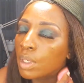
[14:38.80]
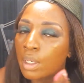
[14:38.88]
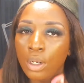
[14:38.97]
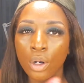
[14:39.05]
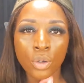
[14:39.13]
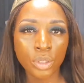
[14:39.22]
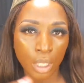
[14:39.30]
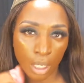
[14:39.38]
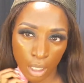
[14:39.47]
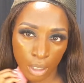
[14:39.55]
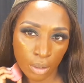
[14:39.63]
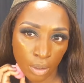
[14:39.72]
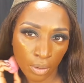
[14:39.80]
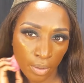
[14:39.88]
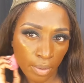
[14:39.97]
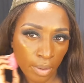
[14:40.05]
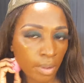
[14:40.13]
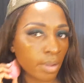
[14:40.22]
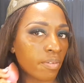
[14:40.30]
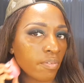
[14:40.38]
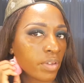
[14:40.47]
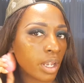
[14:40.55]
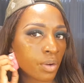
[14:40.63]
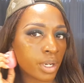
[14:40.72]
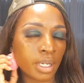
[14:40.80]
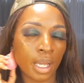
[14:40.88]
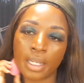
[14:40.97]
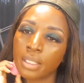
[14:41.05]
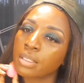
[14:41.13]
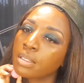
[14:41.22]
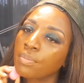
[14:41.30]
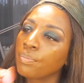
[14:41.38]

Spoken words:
it goes on very nice.